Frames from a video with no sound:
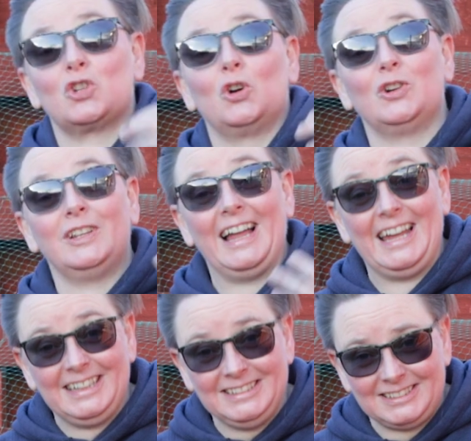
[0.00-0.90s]
soil
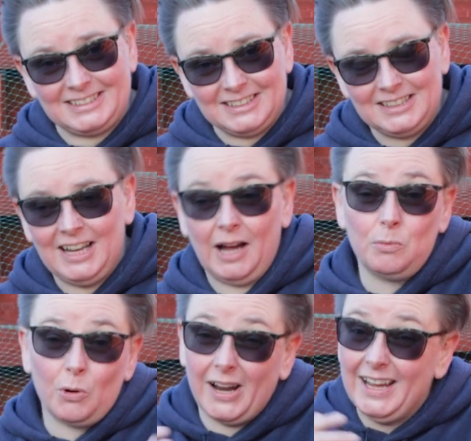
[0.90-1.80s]
is and
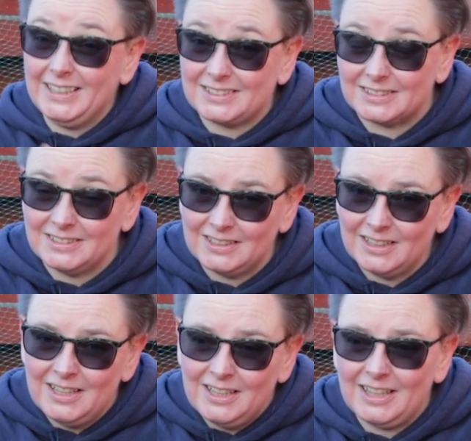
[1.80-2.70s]
what it isn't,
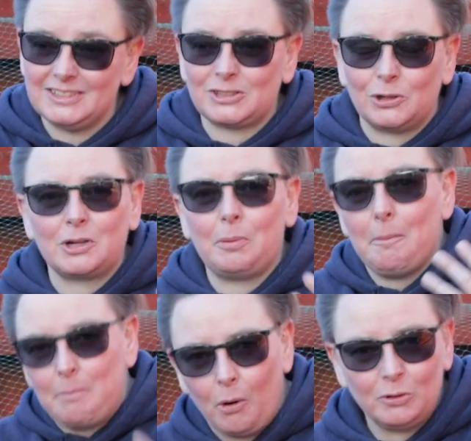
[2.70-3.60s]
let's talk
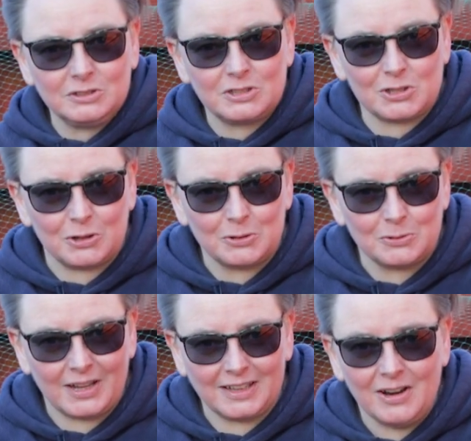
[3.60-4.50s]
about potting
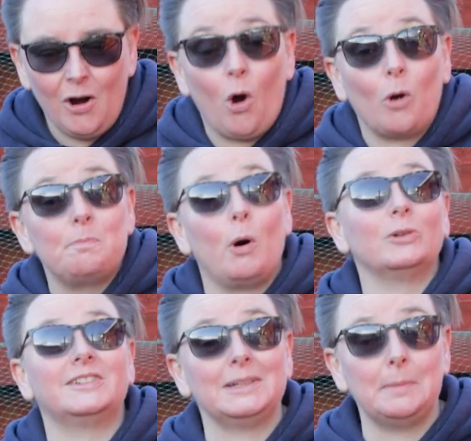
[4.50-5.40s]
soil then, or
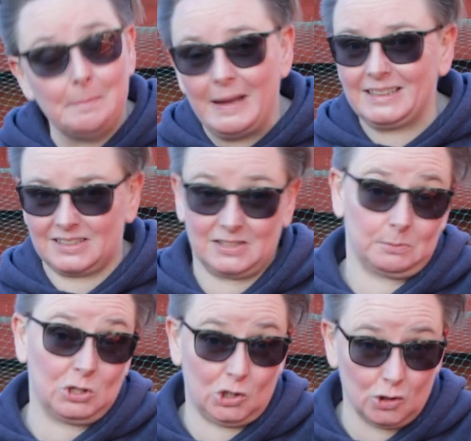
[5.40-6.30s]
potting mix as
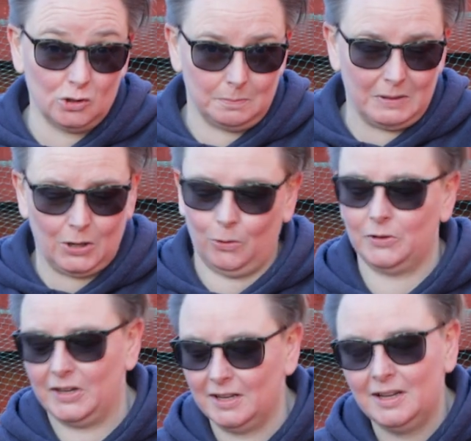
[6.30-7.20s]
we should be
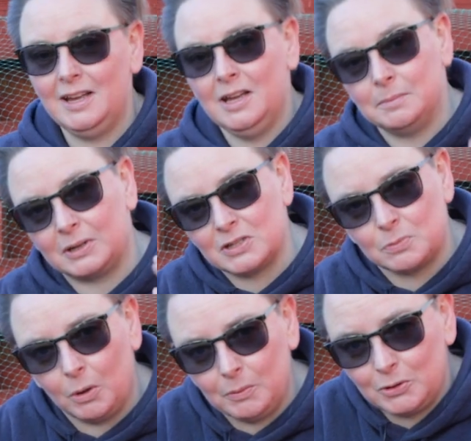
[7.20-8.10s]
calling it, because
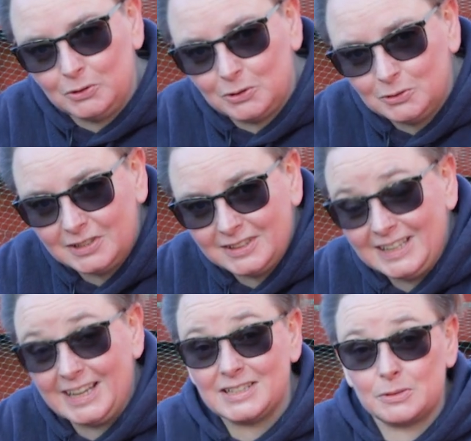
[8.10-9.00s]
what we're going to do
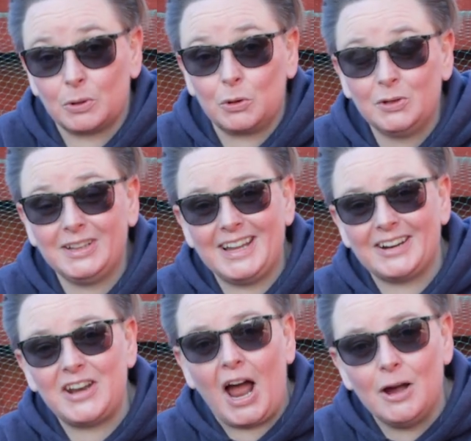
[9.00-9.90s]
today is we're going to
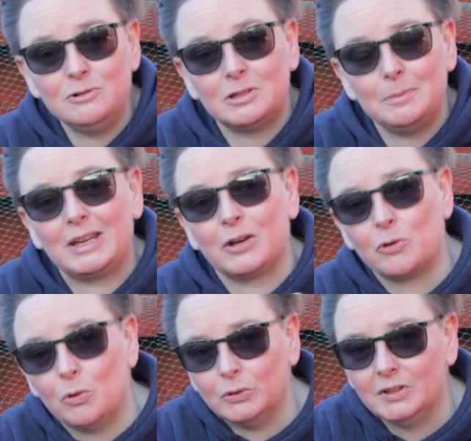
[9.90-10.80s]
learn how to make
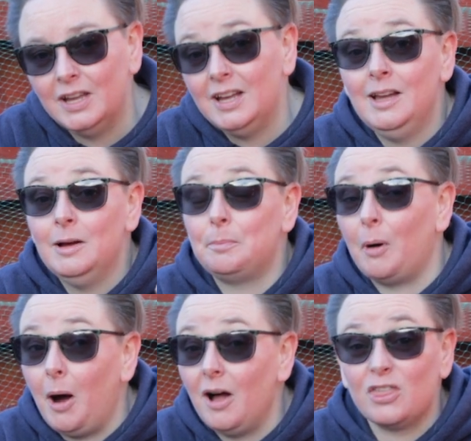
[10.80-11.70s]
our own,
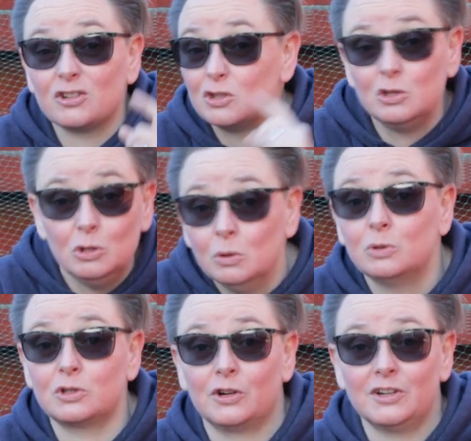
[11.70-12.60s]
but there's no
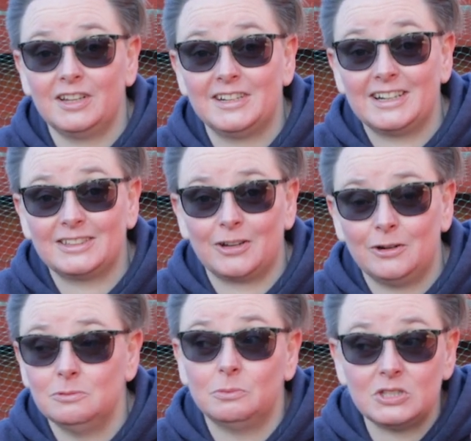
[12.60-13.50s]
soil in it at
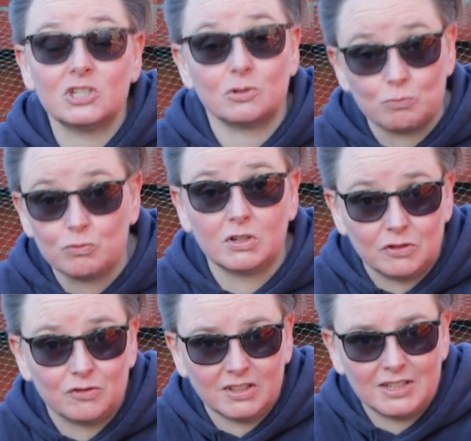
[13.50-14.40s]
all, which is
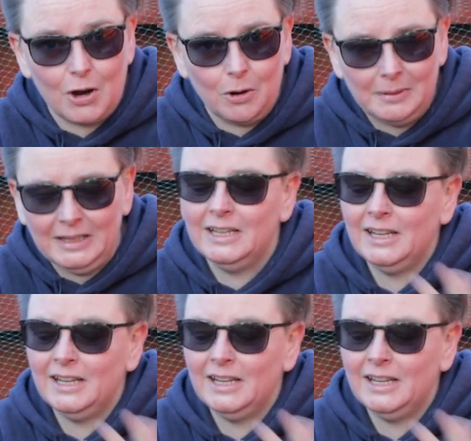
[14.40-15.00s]
really, really common.